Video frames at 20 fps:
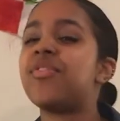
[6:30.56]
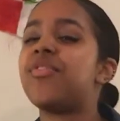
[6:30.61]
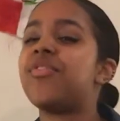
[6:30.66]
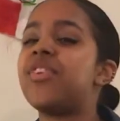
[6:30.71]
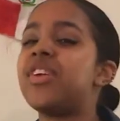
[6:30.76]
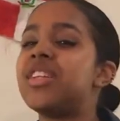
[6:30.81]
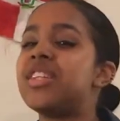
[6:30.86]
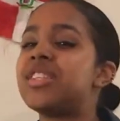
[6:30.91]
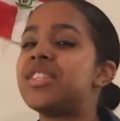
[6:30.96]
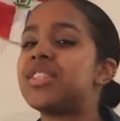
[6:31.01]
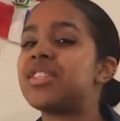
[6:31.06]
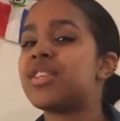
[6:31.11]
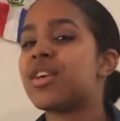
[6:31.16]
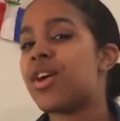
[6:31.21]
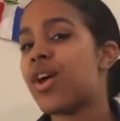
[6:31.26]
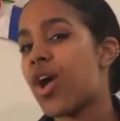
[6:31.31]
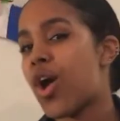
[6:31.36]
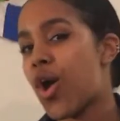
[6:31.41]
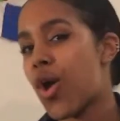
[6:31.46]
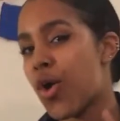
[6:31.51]
fits
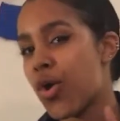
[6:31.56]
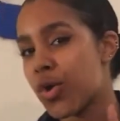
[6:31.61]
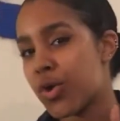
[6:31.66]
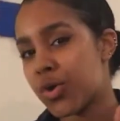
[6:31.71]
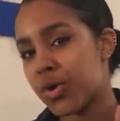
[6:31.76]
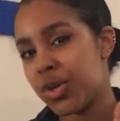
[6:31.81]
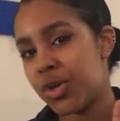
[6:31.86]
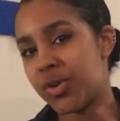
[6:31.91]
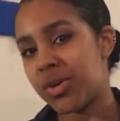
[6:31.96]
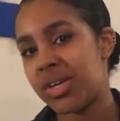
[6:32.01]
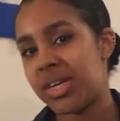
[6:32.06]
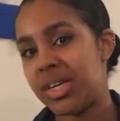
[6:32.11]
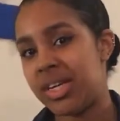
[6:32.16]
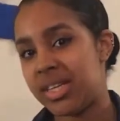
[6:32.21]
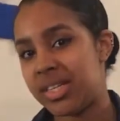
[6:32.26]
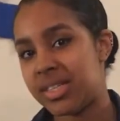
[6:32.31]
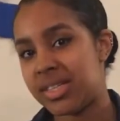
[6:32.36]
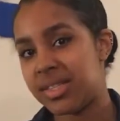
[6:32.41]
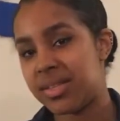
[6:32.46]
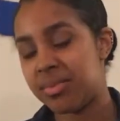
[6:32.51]
all your
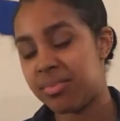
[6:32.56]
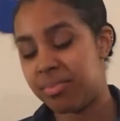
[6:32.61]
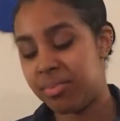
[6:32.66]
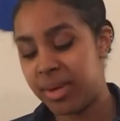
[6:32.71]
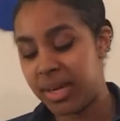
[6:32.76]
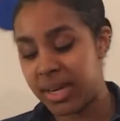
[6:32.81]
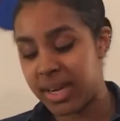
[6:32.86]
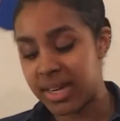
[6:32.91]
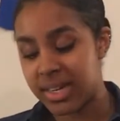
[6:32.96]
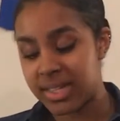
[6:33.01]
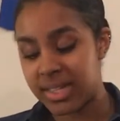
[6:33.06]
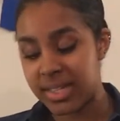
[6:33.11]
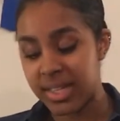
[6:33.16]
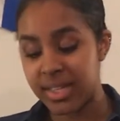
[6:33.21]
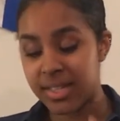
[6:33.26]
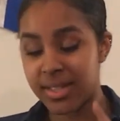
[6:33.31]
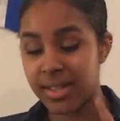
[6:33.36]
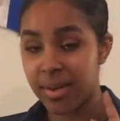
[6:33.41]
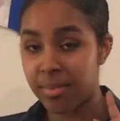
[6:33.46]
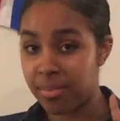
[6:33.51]
needs because
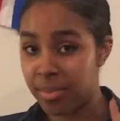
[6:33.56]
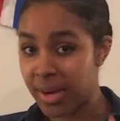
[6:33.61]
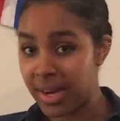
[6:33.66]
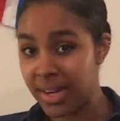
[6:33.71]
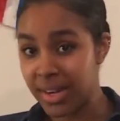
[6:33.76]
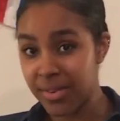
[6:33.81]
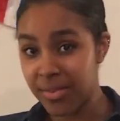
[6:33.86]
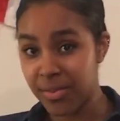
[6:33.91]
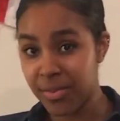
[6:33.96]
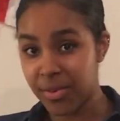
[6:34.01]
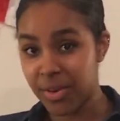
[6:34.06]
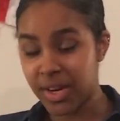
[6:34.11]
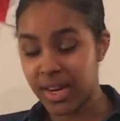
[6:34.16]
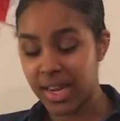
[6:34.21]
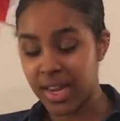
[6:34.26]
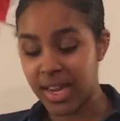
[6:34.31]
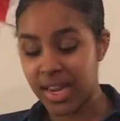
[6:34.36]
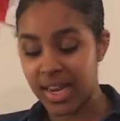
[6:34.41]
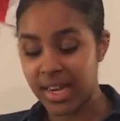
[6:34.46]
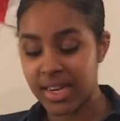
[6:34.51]
it's completely
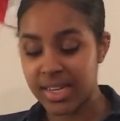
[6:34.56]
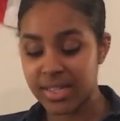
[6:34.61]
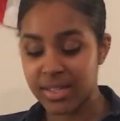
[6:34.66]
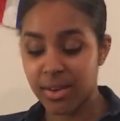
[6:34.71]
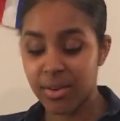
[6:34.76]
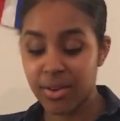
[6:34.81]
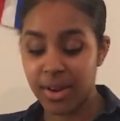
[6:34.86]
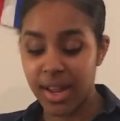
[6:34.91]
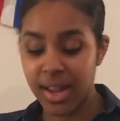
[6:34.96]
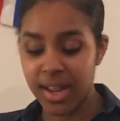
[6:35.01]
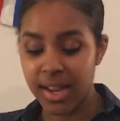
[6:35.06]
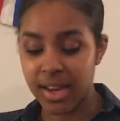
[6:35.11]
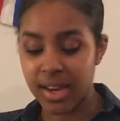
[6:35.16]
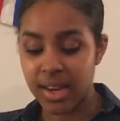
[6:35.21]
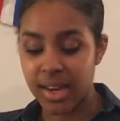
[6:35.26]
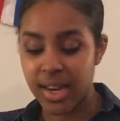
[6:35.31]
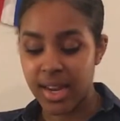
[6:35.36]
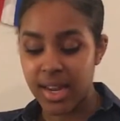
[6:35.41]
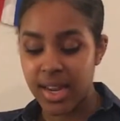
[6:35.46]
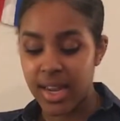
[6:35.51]
free and it's
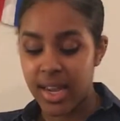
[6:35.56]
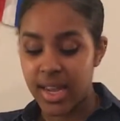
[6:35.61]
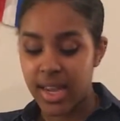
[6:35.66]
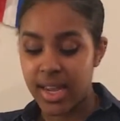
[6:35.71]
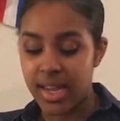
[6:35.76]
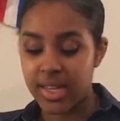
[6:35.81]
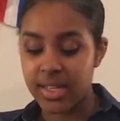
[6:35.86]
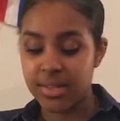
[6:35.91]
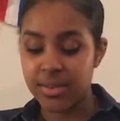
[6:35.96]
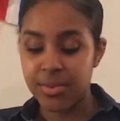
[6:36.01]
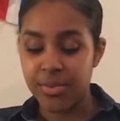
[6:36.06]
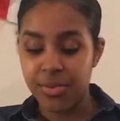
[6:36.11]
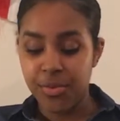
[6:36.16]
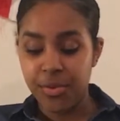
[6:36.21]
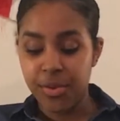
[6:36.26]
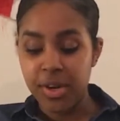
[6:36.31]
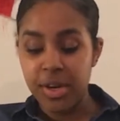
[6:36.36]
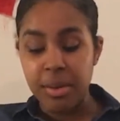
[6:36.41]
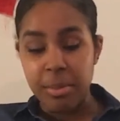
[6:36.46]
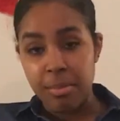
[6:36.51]
online. It's a
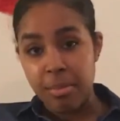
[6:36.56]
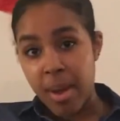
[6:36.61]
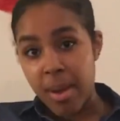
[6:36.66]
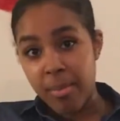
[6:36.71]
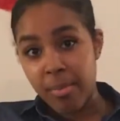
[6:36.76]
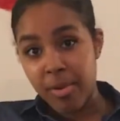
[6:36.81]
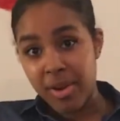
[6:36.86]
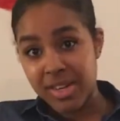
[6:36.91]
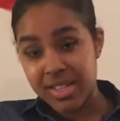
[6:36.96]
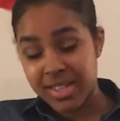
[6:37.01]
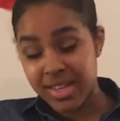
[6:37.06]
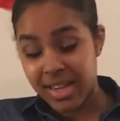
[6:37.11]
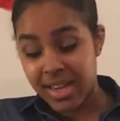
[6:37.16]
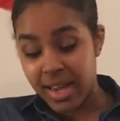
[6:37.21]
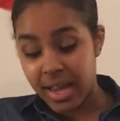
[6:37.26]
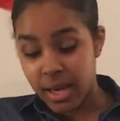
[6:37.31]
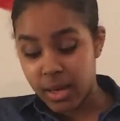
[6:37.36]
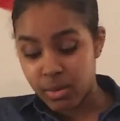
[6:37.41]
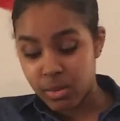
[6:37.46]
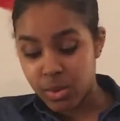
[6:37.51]
free Memrise
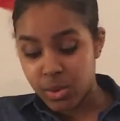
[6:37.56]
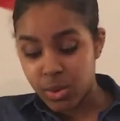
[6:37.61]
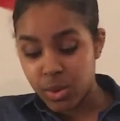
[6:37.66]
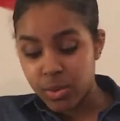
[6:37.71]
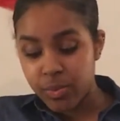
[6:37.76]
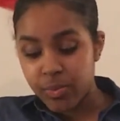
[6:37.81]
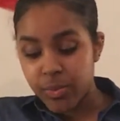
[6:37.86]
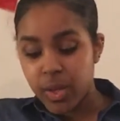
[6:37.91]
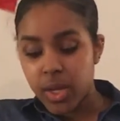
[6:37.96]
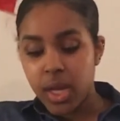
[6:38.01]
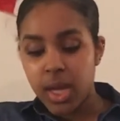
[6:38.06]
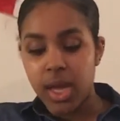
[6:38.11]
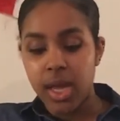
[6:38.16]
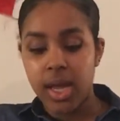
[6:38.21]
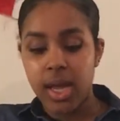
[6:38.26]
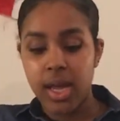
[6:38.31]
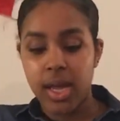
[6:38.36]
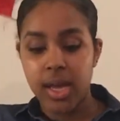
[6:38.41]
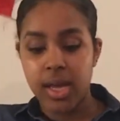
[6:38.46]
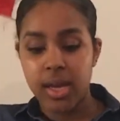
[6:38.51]
account.
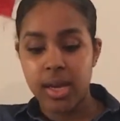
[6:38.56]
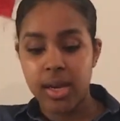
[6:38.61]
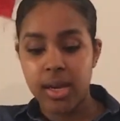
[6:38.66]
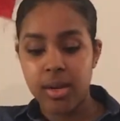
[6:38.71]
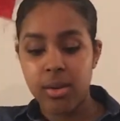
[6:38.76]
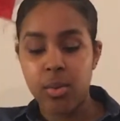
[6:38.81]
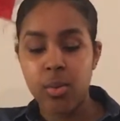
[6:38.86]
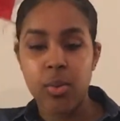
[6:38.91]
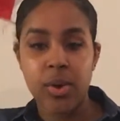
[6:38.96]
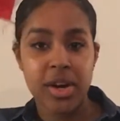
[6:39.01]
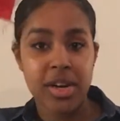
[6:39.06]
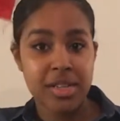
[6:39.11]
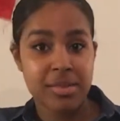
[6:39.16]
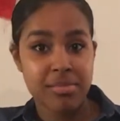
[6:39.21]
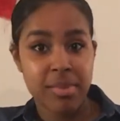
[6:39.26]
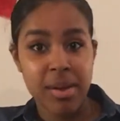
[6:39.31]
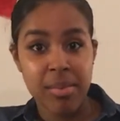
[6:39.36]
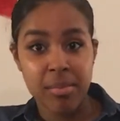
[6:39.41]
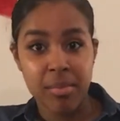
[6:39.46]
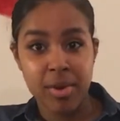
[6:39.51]
And what is
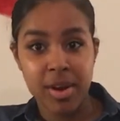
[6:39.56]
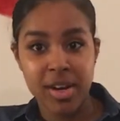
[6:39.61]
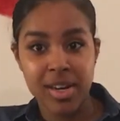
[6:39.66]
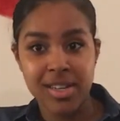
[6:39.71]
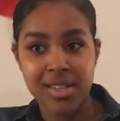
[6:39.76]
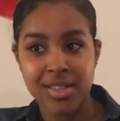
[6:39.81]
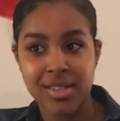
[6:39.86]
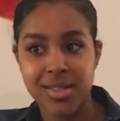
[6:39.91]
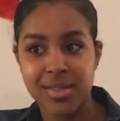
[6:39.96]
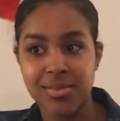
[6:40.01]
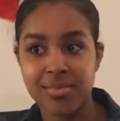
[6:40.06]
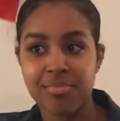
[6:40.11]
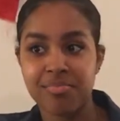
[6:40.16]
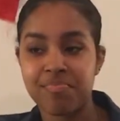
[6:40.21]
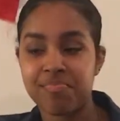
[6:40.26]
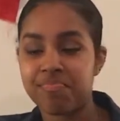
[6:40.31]
Memrise?